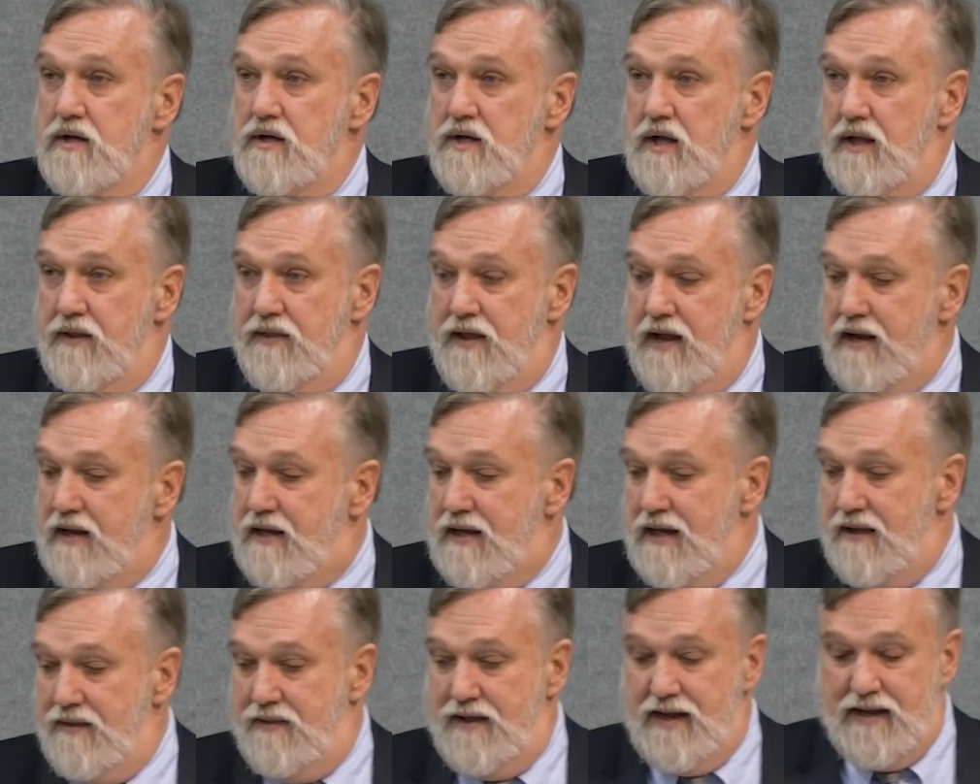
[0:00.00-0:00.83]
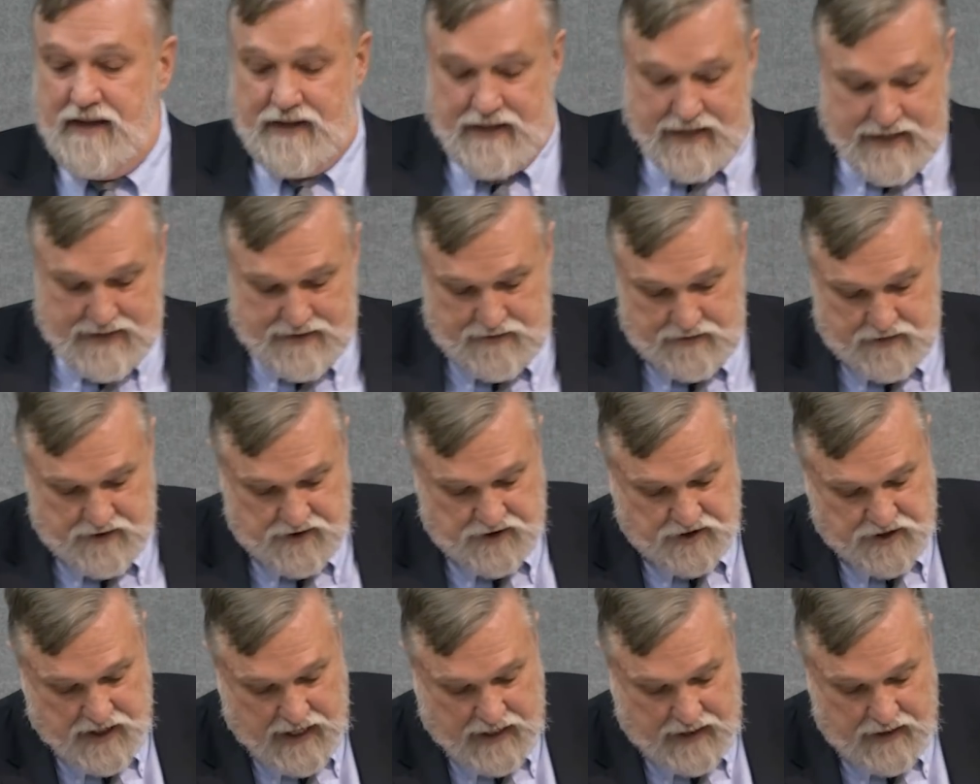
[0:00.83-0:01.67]
They get, they get
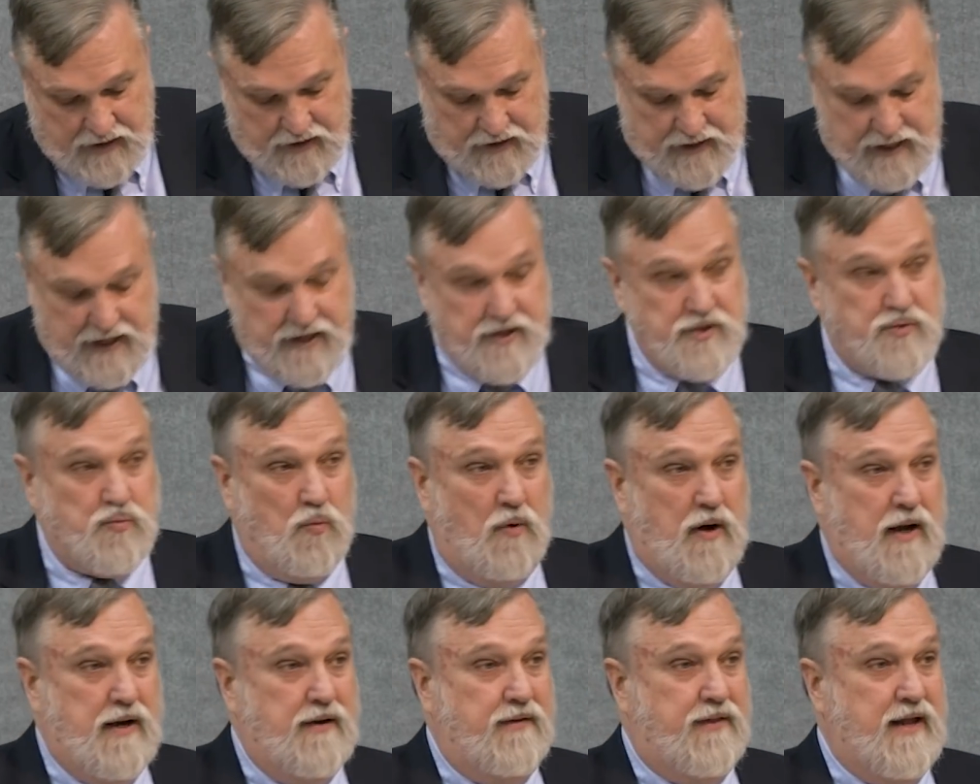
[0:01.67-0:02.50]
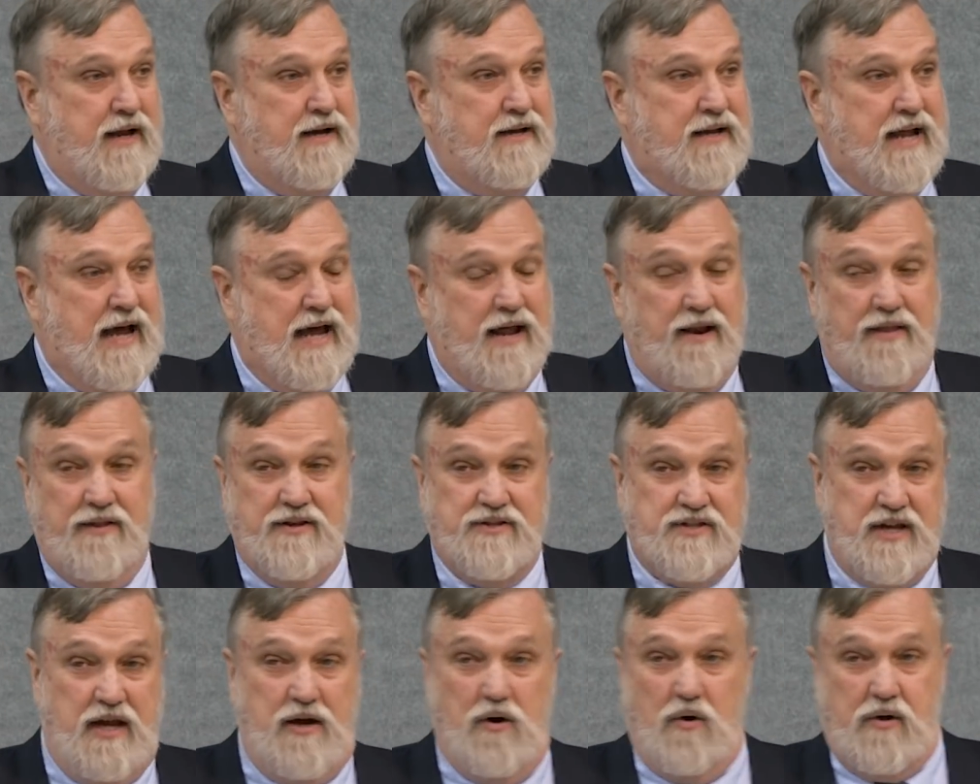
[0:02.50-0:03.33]
the second Kings one thing down and
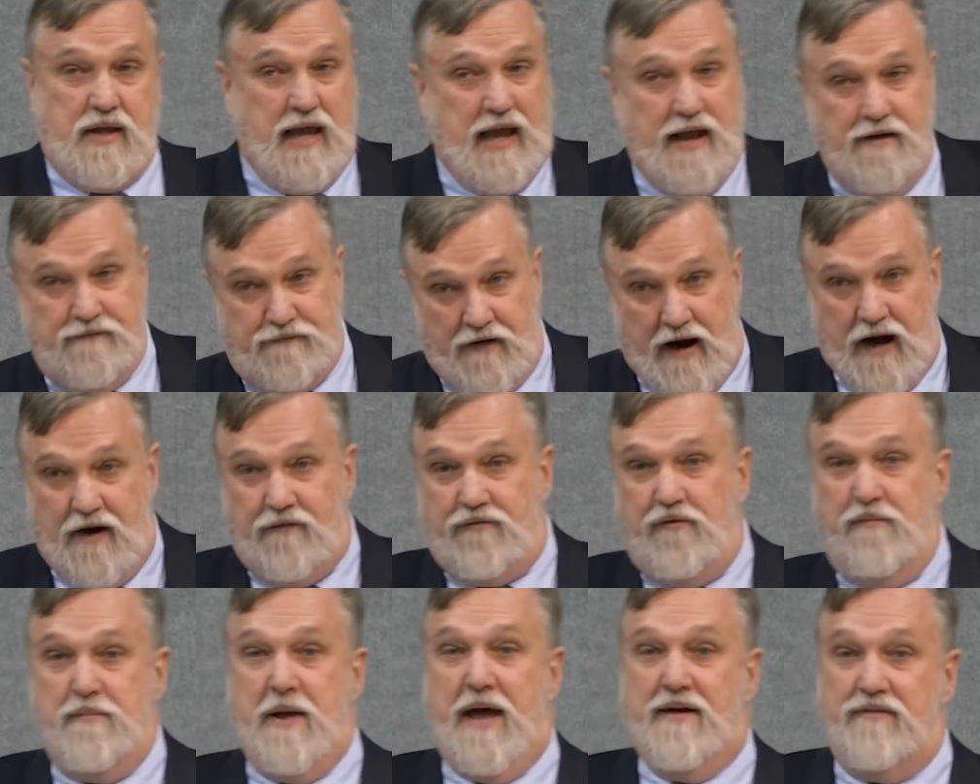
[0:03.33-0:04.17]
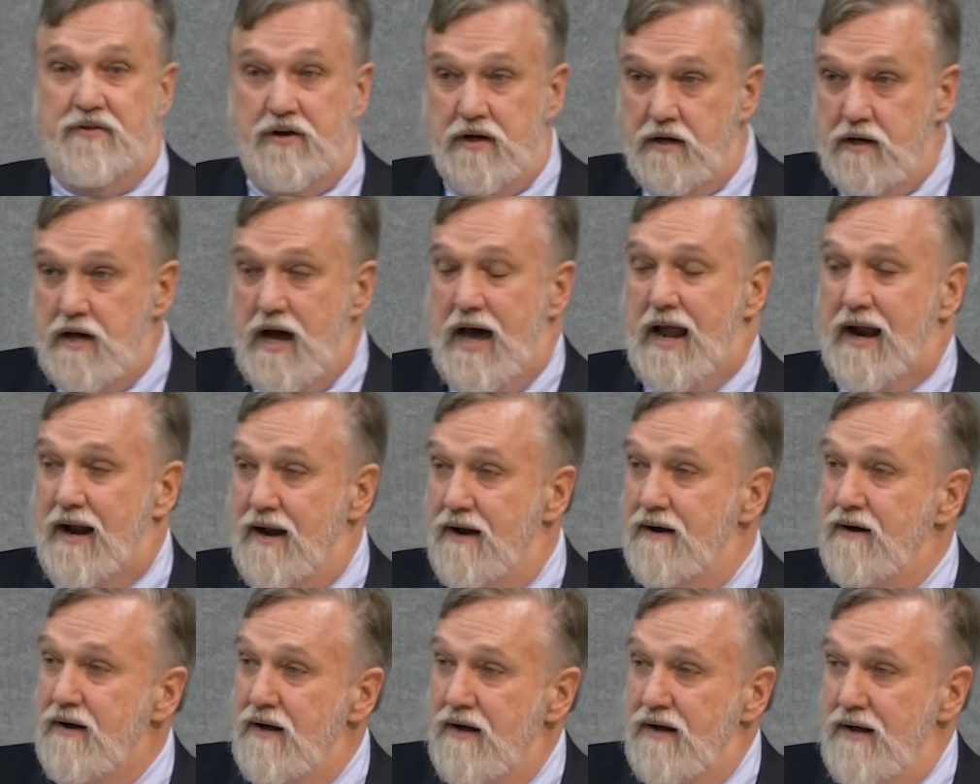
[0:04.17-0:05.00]
they say, okay, fire from heaven, got it.